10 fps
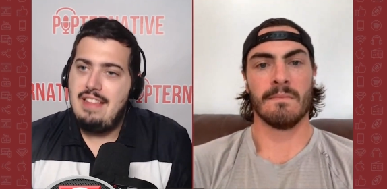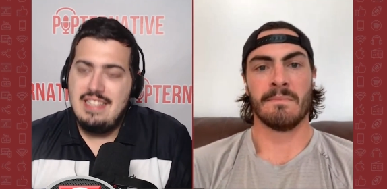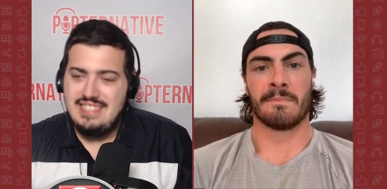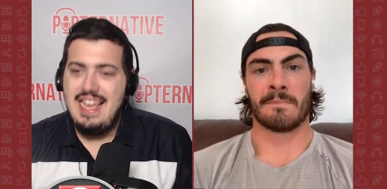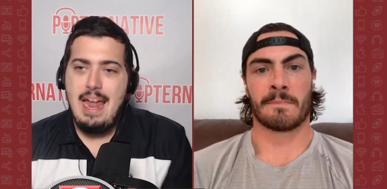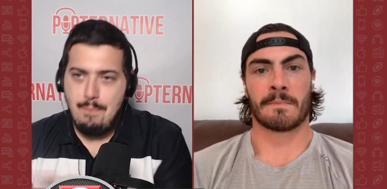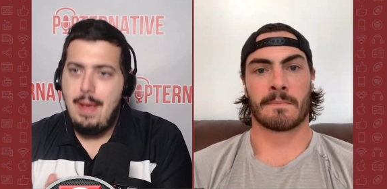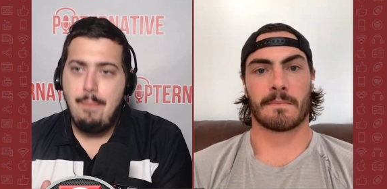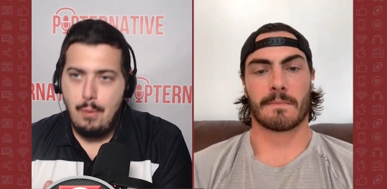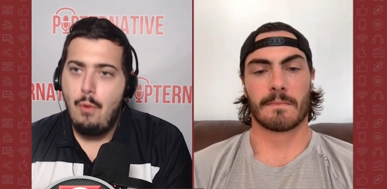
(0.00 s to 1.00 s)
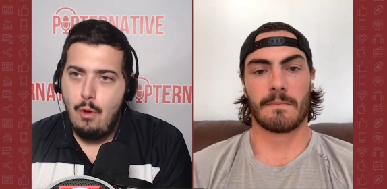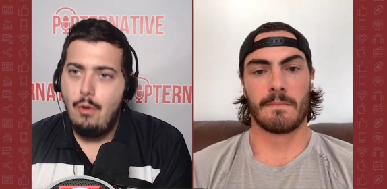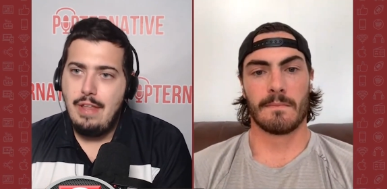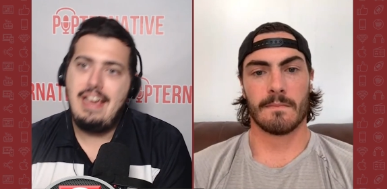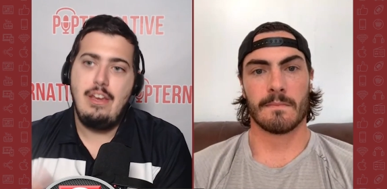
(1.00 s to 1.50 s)
Speaker 1: the sandpaper role,
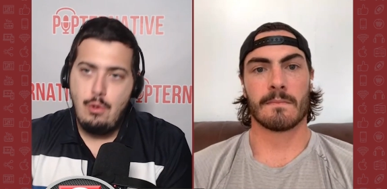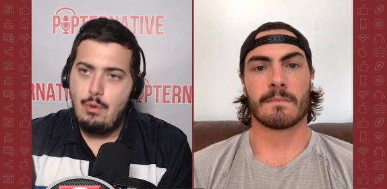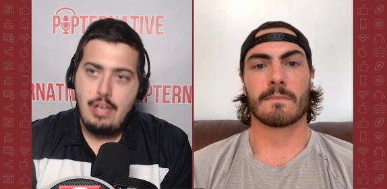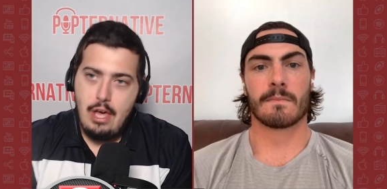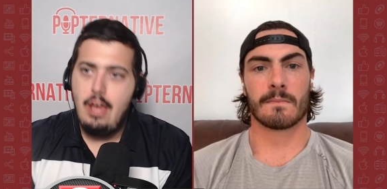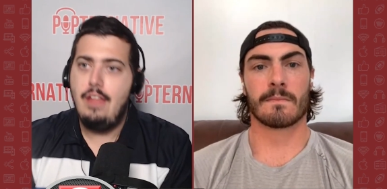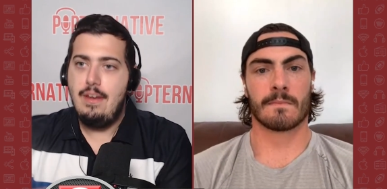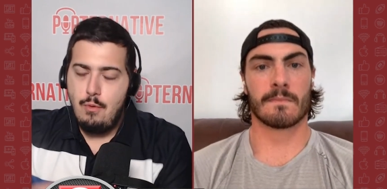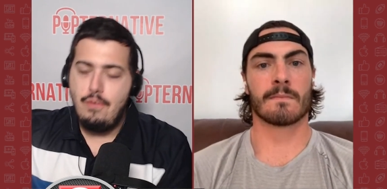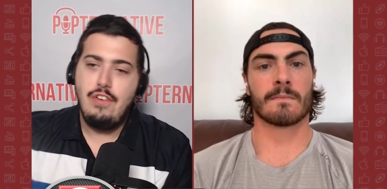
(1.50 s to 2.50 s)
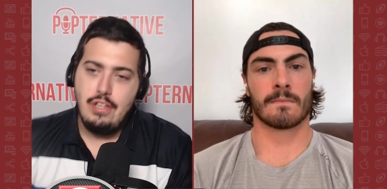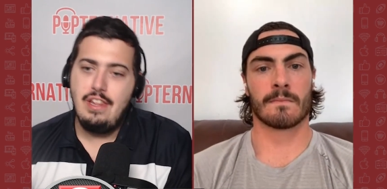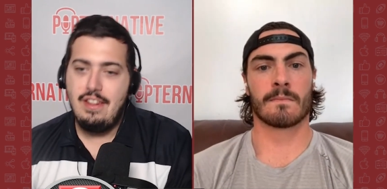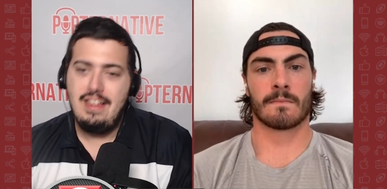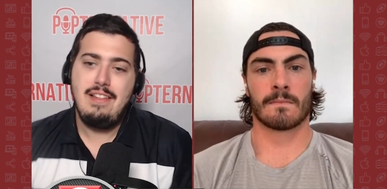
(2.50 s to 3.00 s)
like in Utica, then moving to
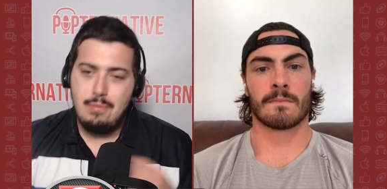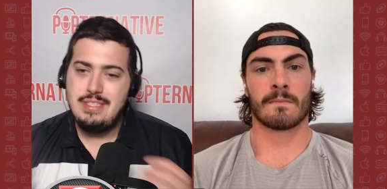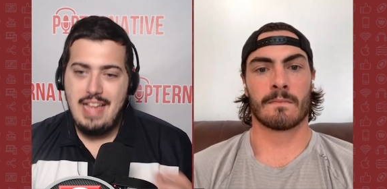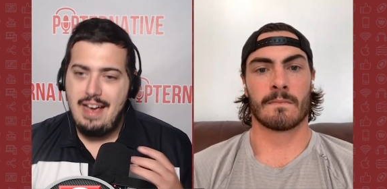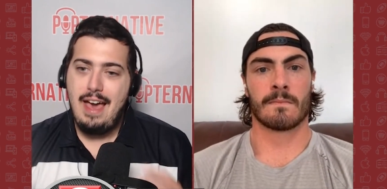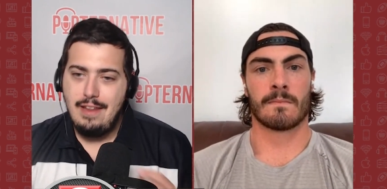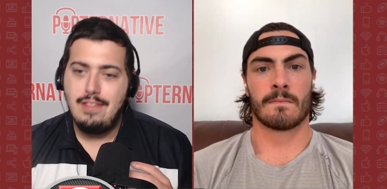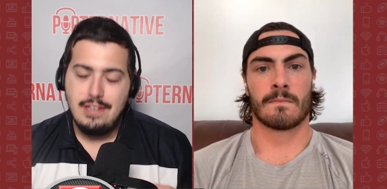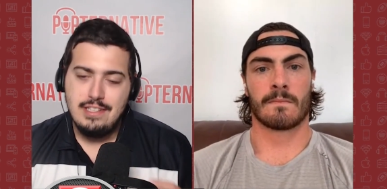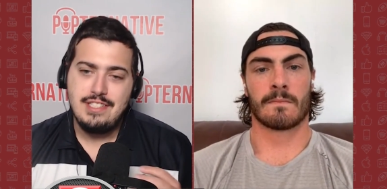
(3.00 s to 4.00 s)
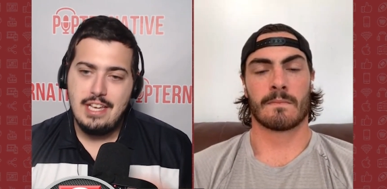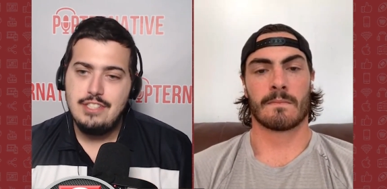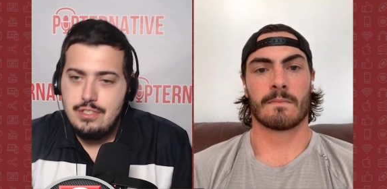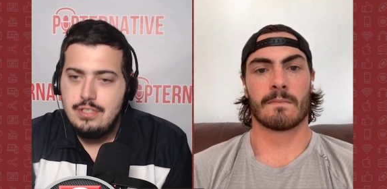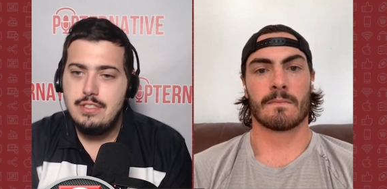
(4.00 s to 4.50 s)
the, like, was that kind of the
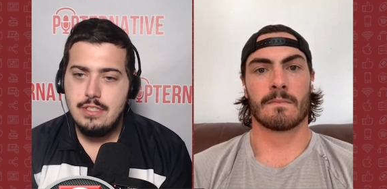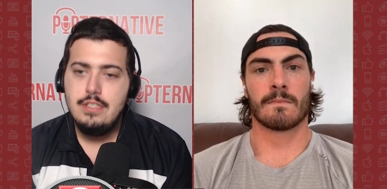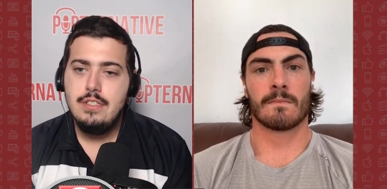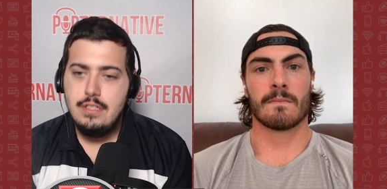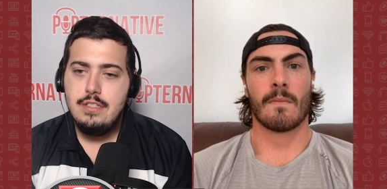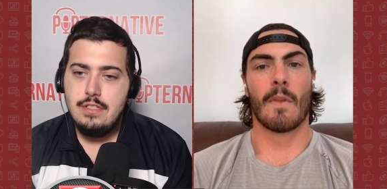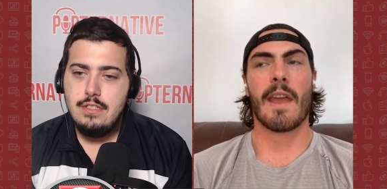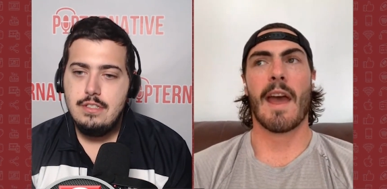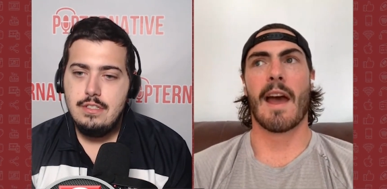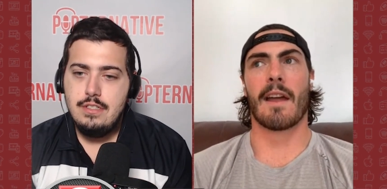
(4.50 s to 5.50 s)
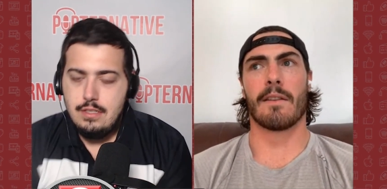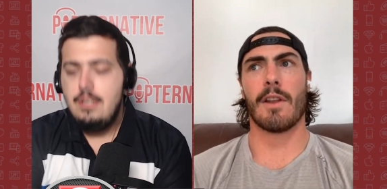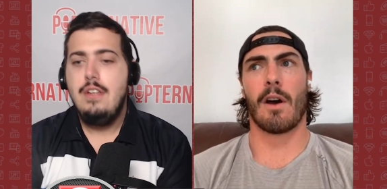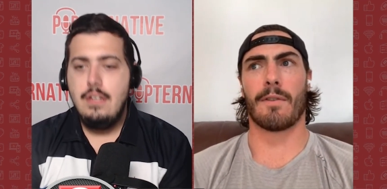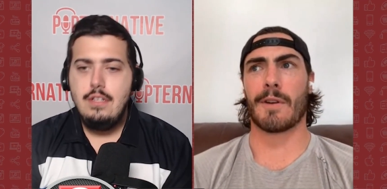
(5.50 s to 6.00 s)
discussion?
Speaker 2: Yeah,
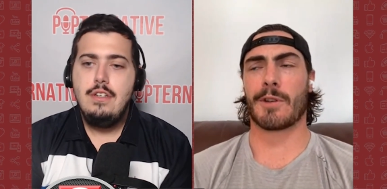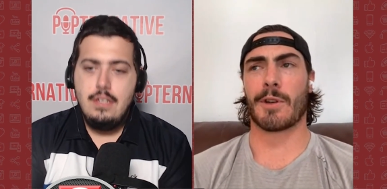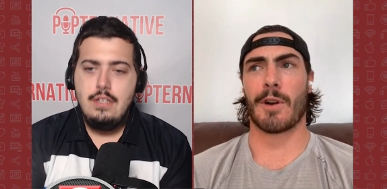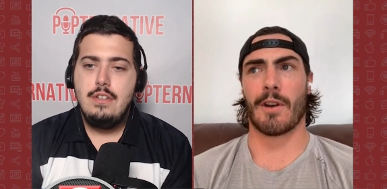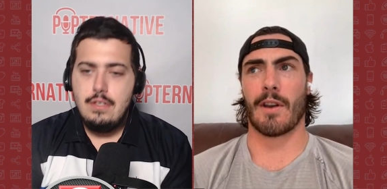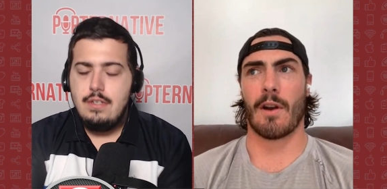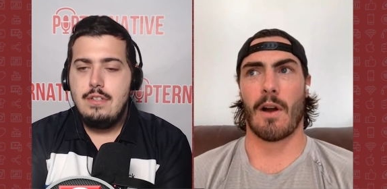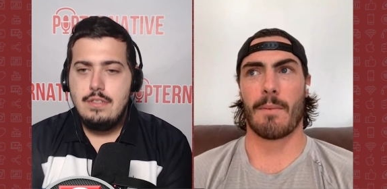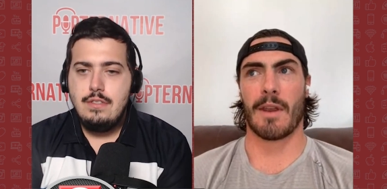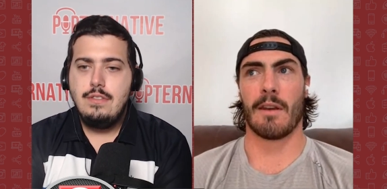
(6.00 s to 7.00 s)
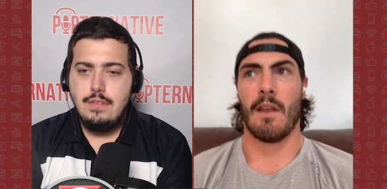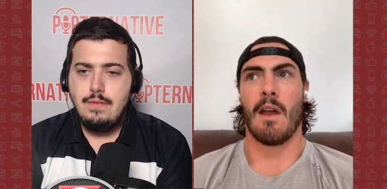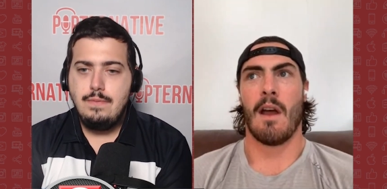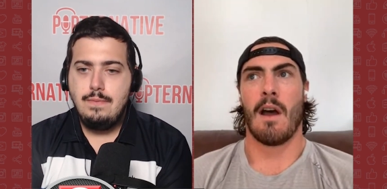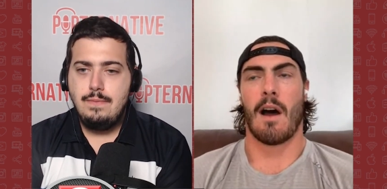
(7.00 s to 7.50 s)
no, for sure. You know, I mean,
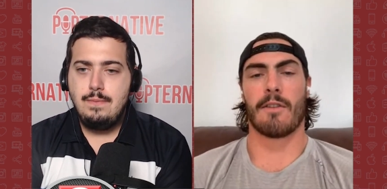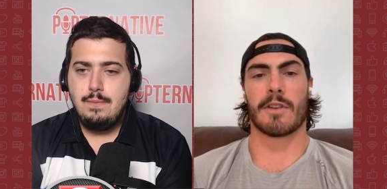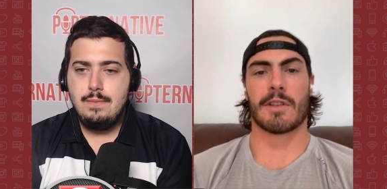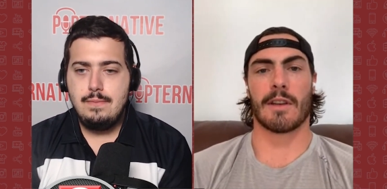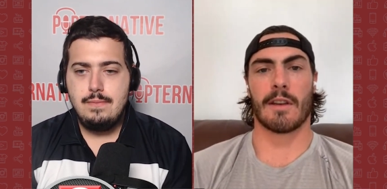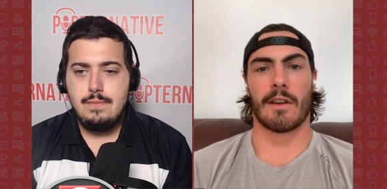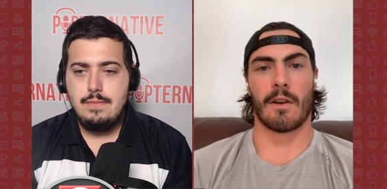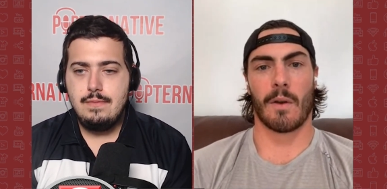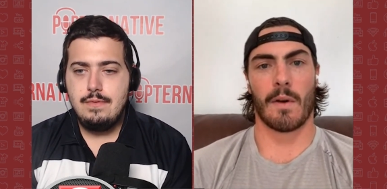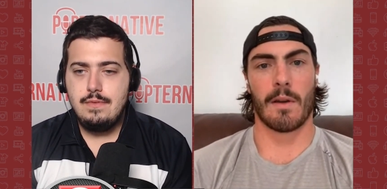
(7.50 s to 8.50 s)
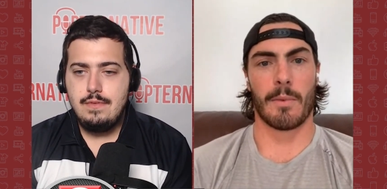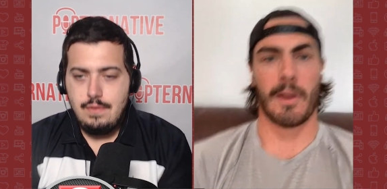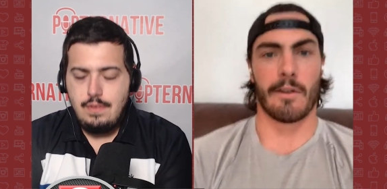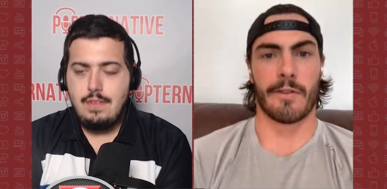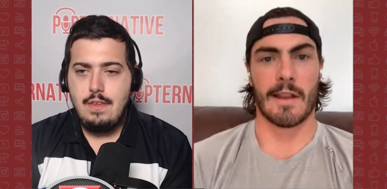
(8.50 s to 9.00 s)
obviously, you know, you want to be
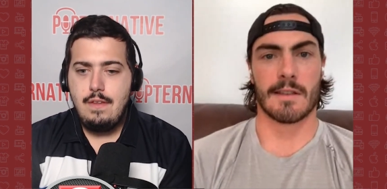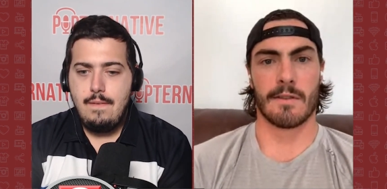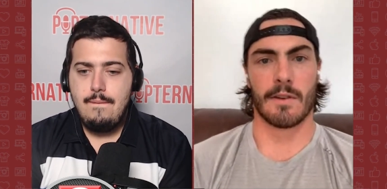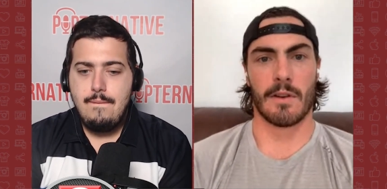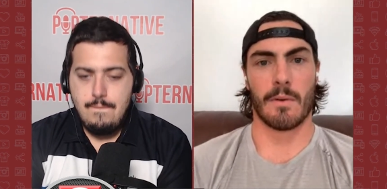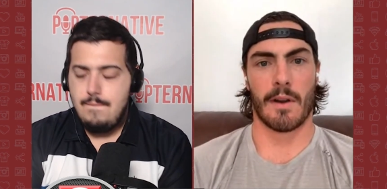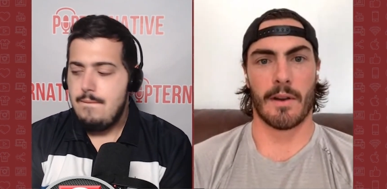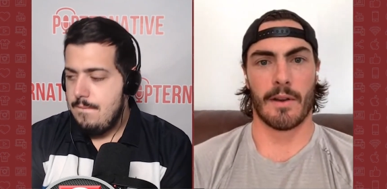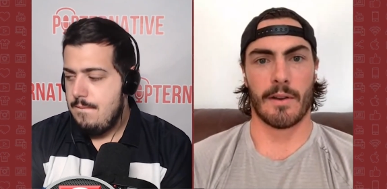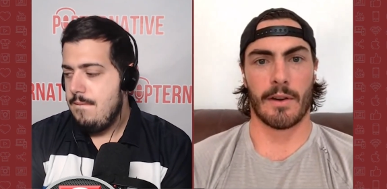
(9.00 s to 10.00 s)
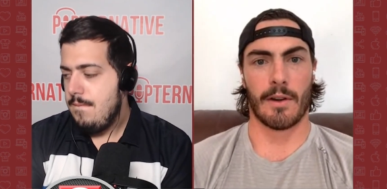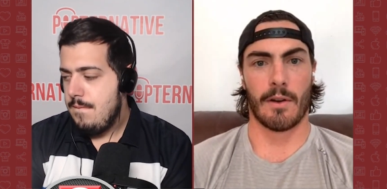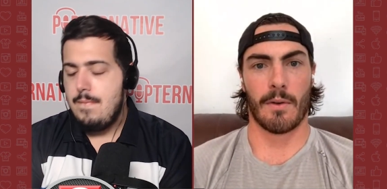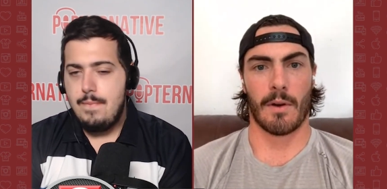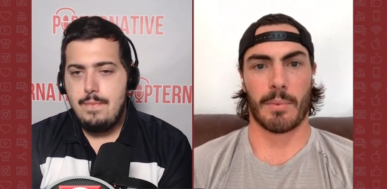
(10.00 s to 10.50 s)
offensive and you want to, you
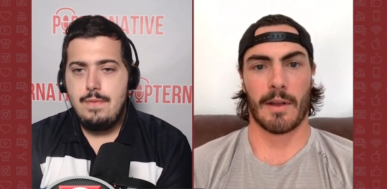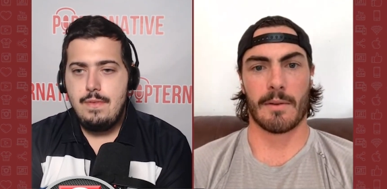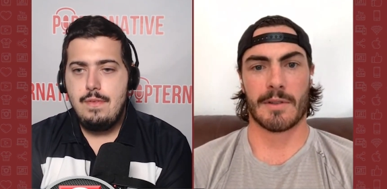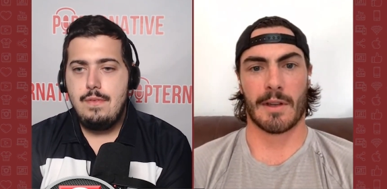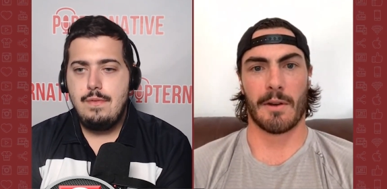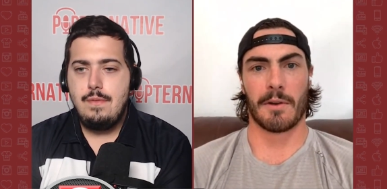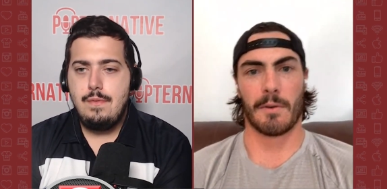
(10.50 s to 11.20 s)
know, you want to play with skill